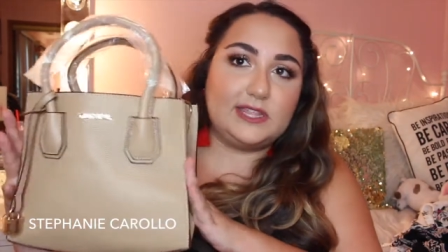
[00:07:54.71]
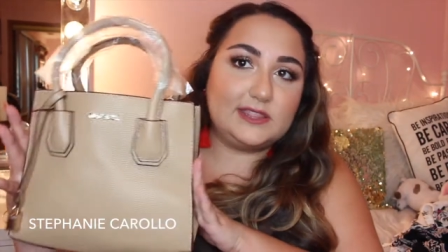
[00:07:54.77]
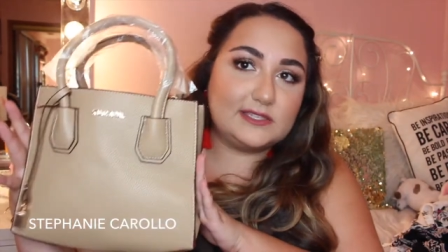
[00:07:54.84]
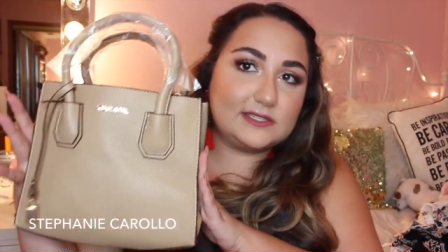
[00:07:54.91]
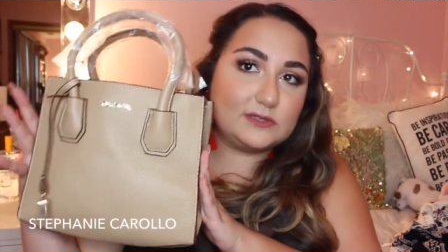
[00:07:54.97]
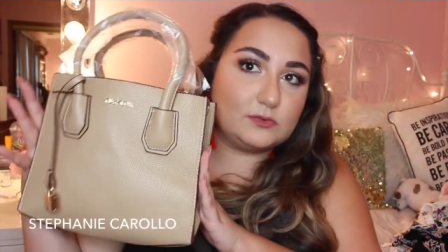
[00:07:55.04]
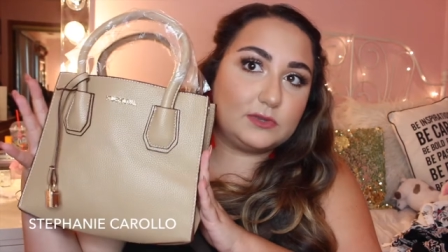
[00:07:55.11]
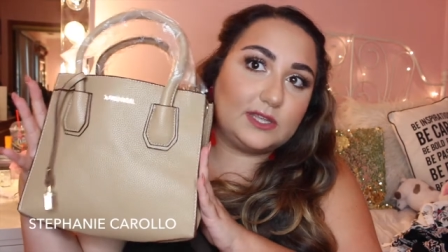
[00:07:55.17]
think
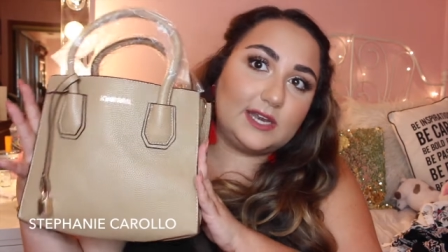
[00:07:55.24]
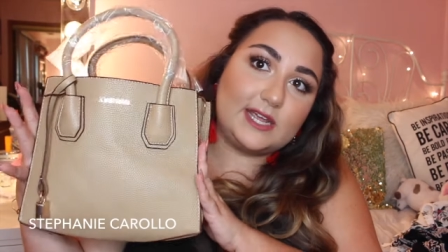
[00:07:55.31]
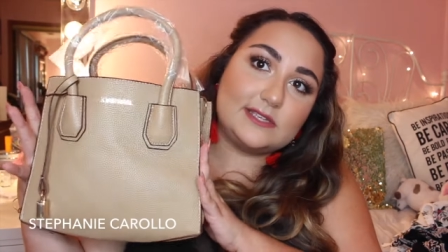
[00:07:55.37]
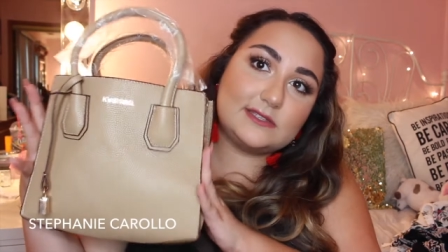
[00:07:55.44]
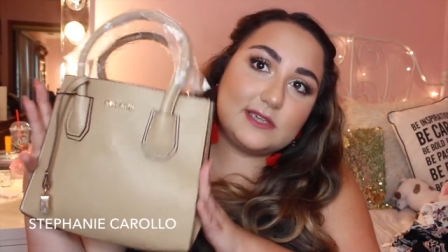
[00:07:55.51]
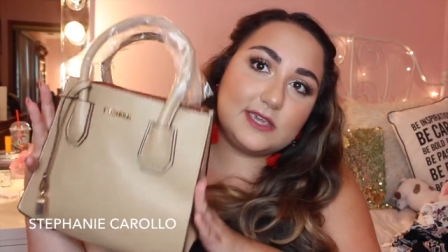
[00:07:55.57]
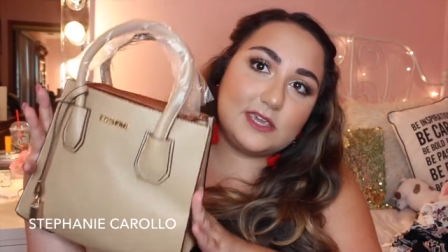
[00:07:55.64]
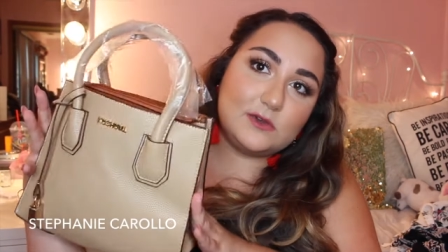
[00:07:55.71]
this is really
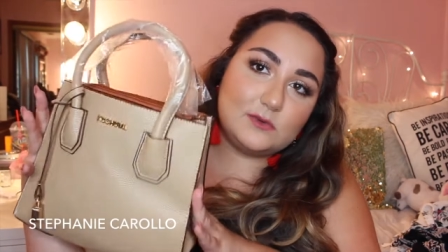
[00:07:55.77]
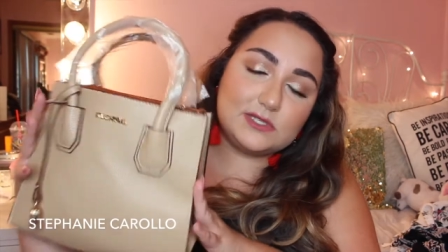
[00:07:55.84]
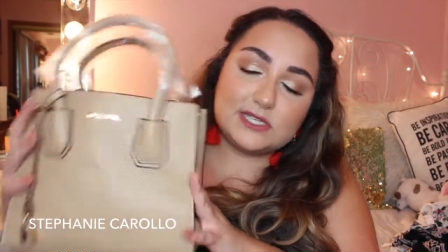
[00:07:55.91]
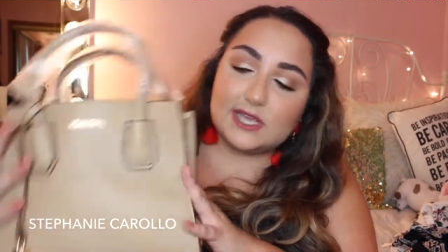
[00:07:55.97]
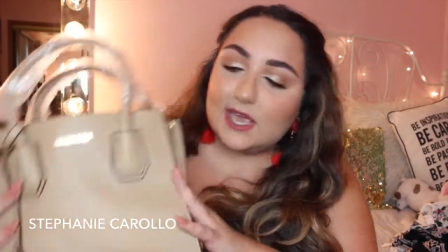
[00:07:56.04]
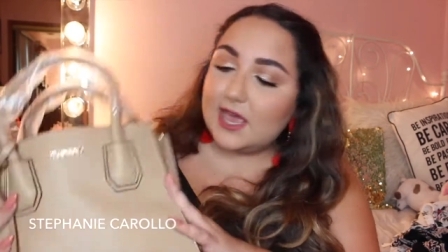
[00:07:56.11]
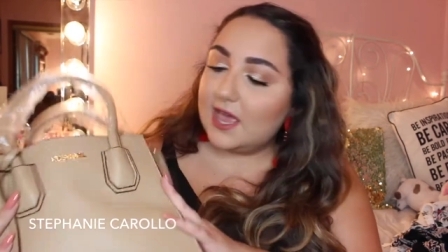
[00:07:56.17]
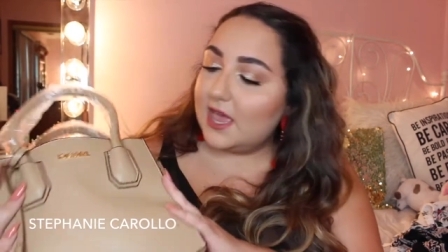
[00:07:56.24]
nice and cute
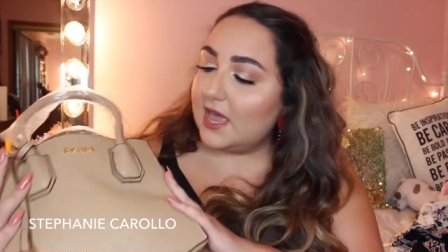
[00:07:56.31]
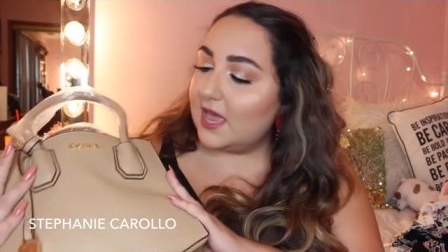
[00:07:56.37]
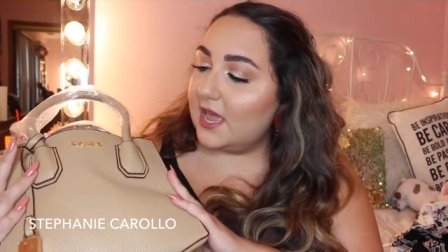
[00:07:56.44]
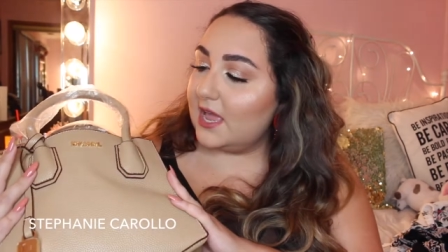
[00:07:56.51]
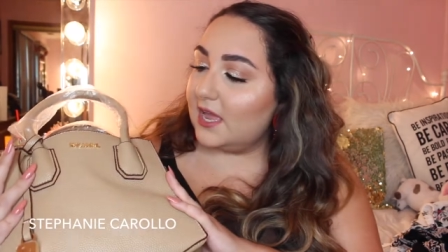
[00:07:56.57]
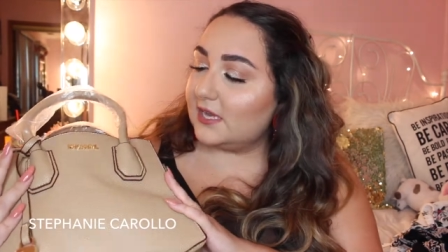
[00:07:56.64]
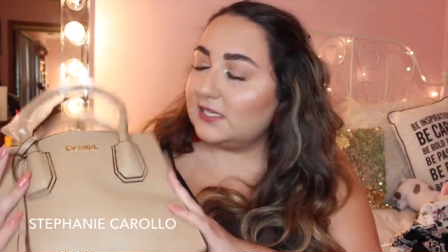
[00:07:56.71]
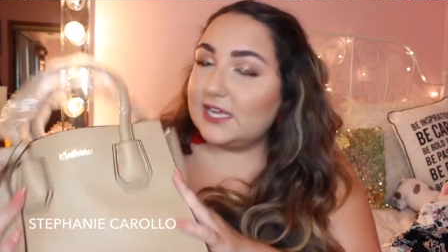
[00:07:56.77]

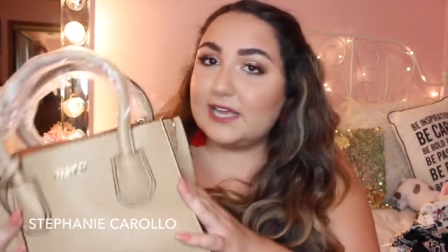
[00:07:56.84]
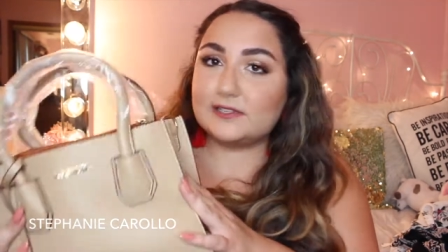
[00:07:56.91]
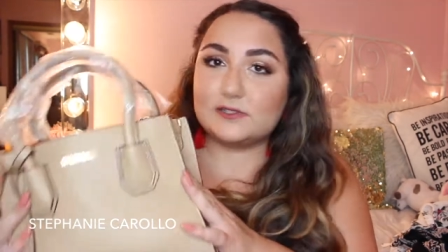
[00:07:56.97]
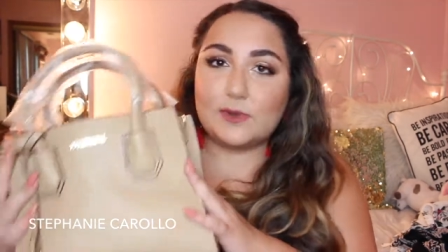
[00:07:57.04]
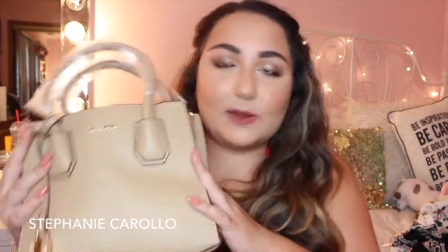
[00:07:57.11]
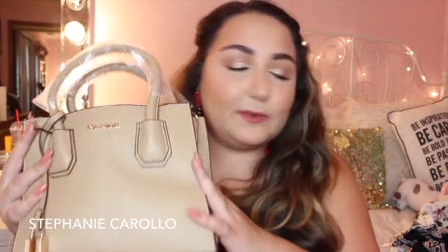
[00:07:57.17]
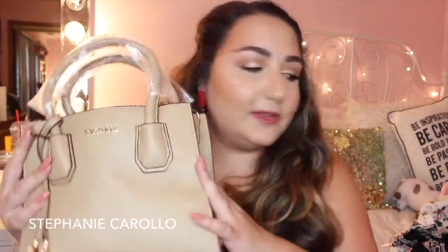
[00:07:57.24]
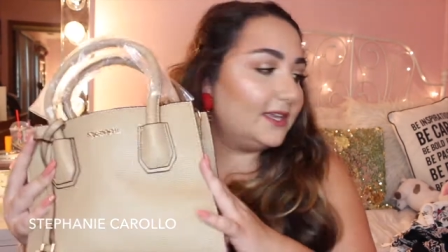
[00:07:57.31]
and yeah,
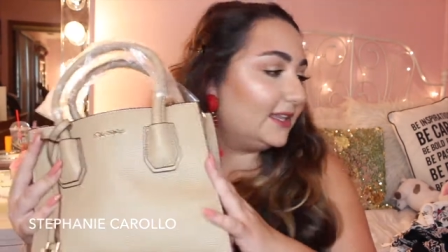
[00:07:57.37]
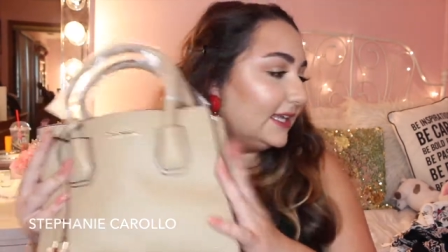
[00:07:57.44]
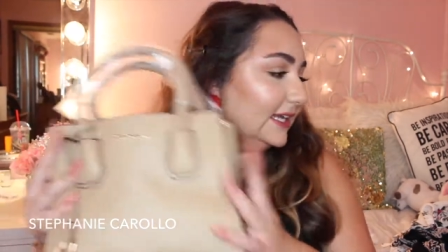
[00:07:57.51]
so I really